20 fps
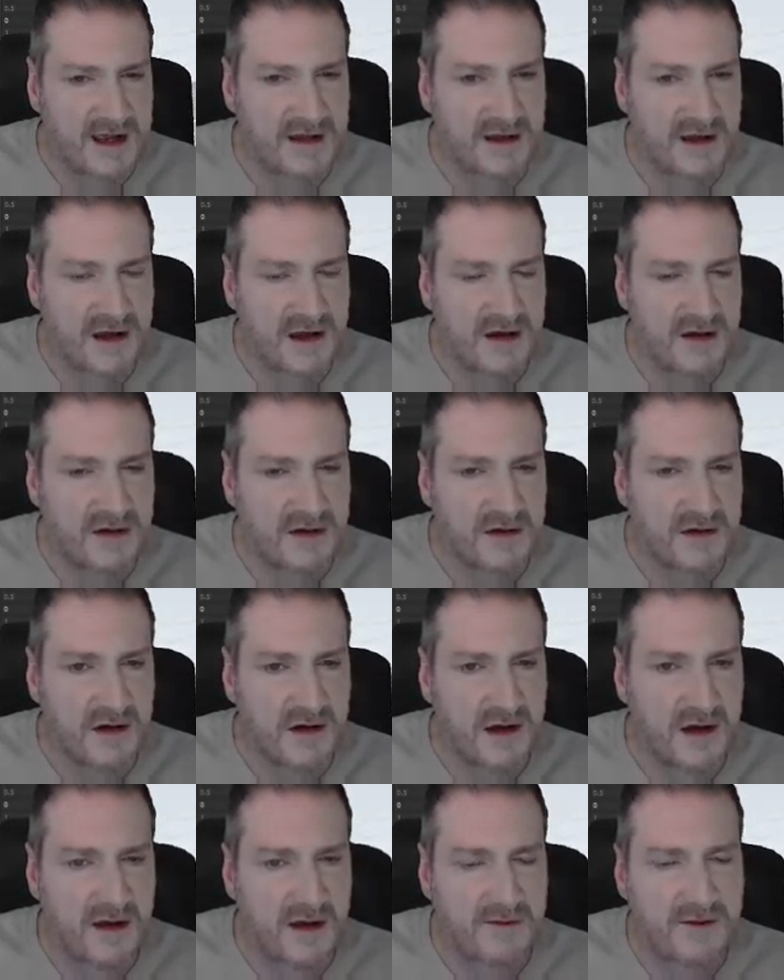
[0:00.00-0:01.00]
Again though,
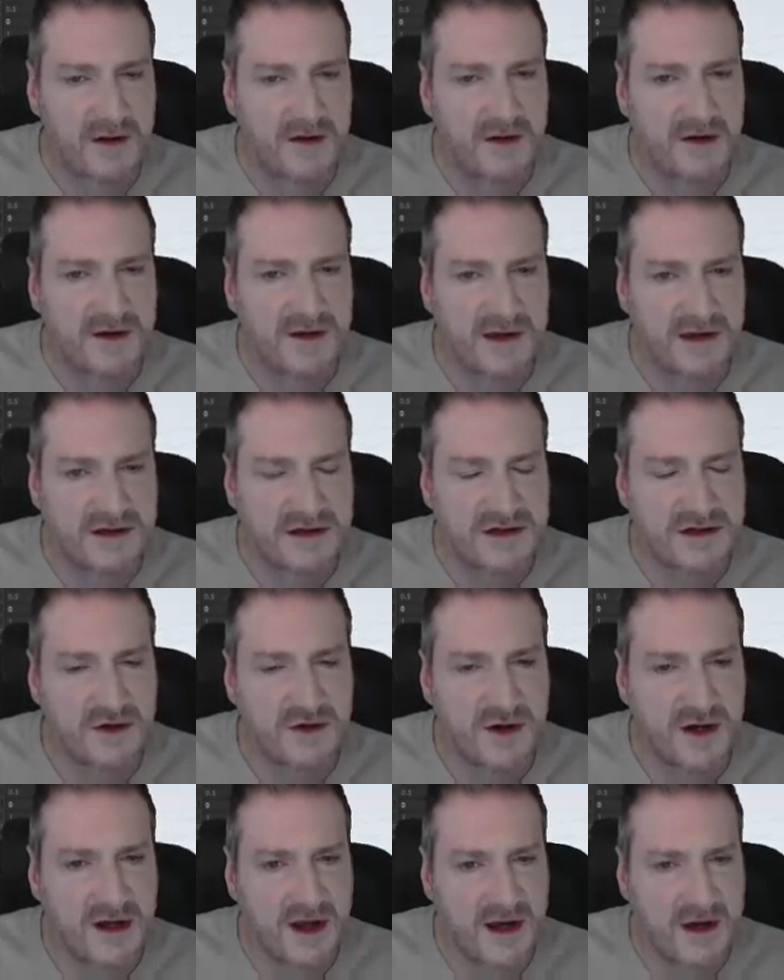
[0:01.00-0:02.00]
if you look at the
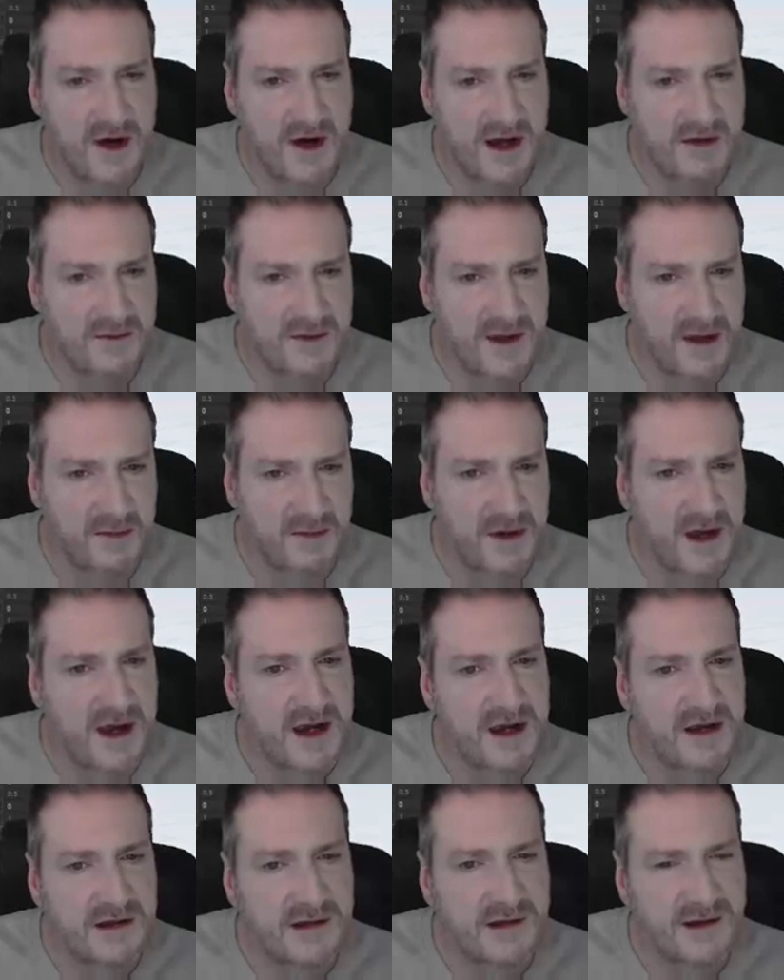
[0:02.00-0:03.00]
tutorial I created for that
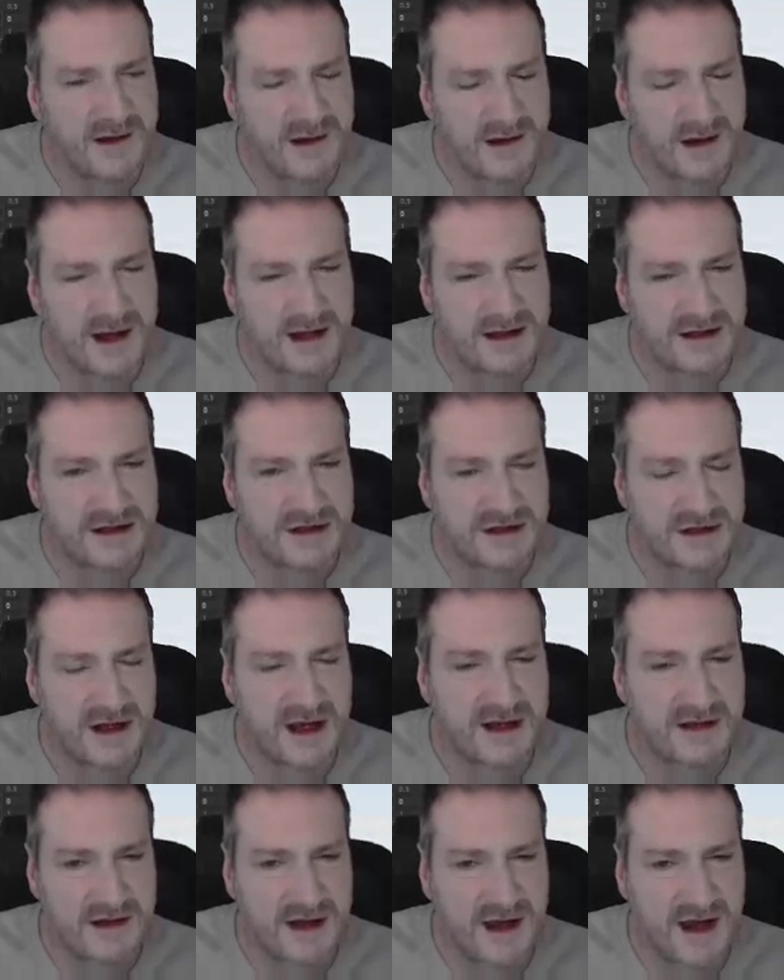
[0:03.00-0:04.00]
plugin,
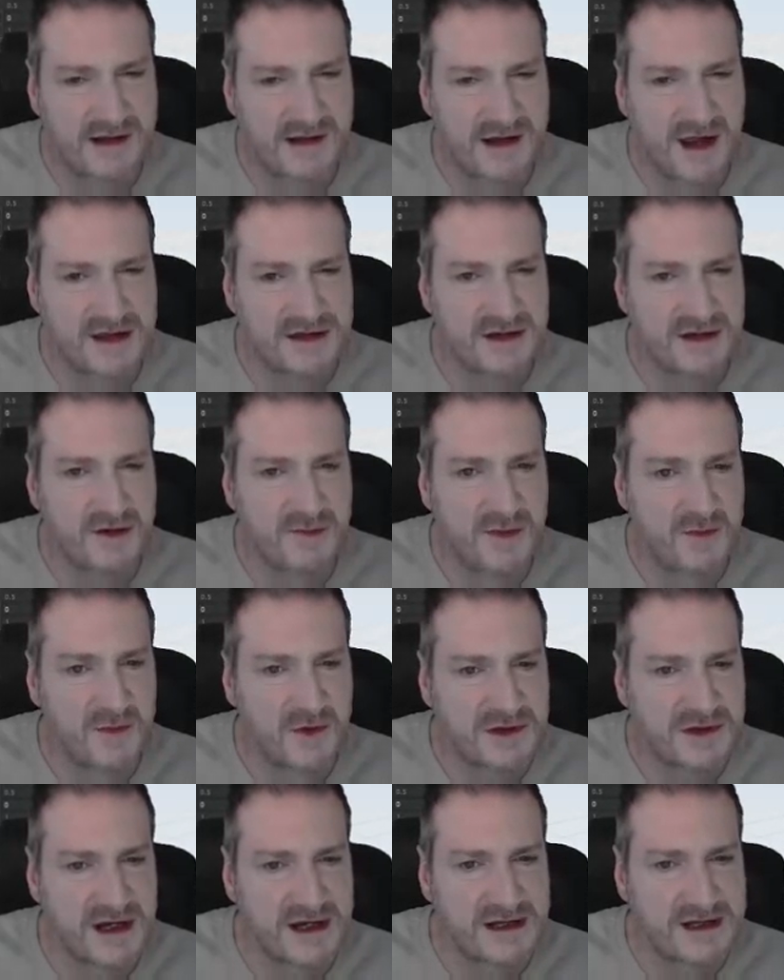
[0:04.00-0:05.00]
it, it, it goes into a
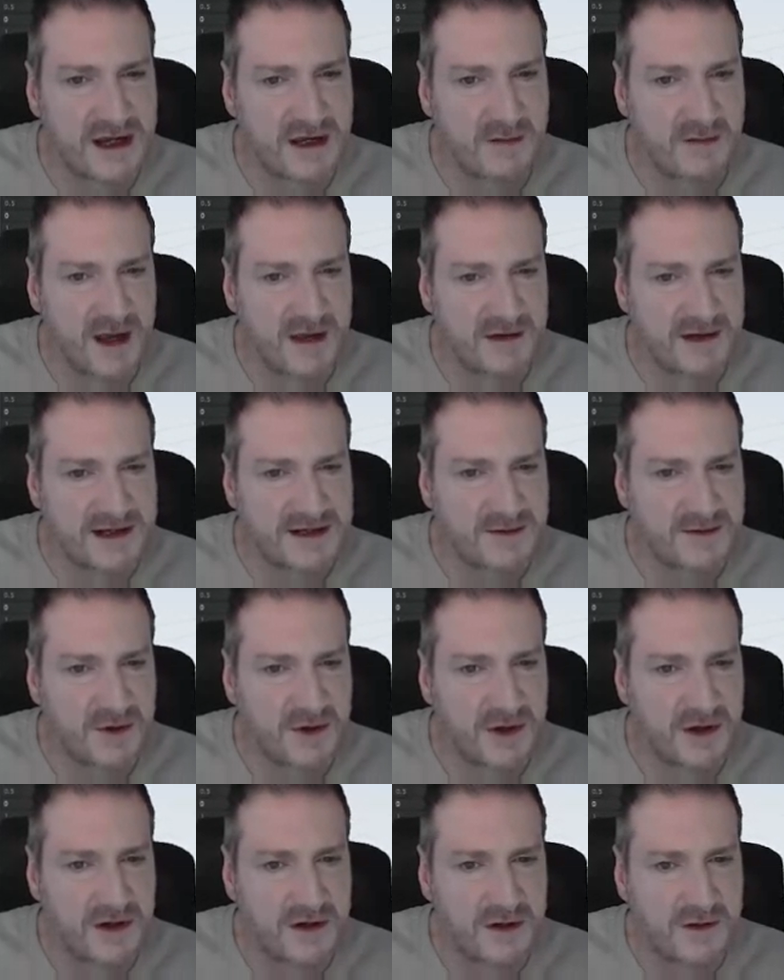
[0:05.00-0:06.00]
bit more detail about this
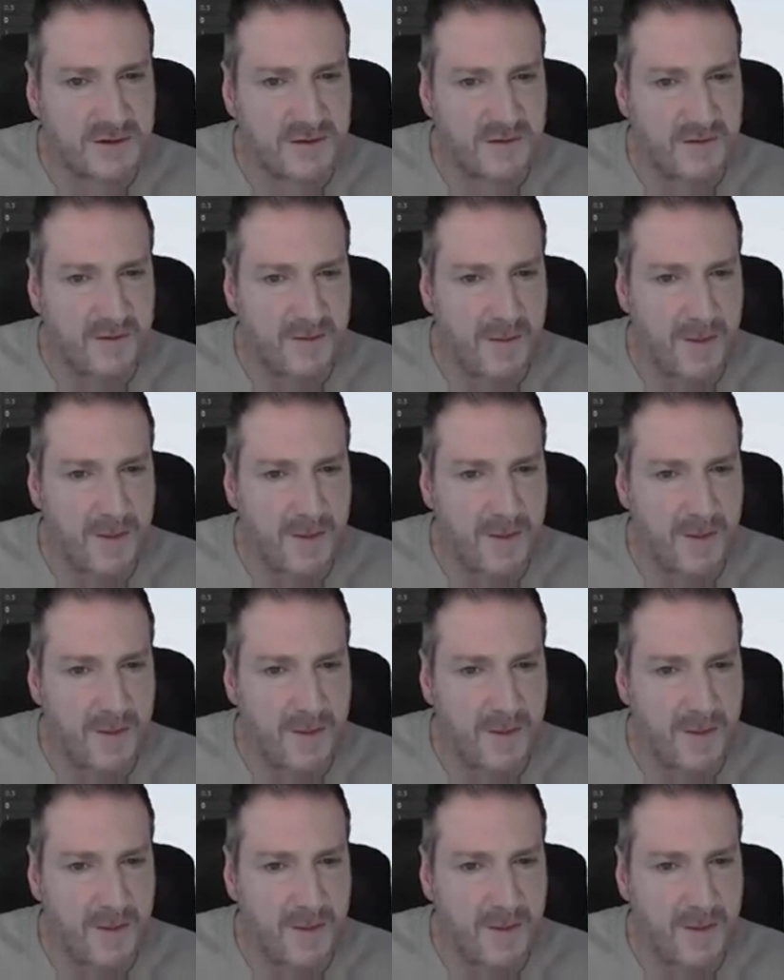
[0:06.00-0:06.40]
for you.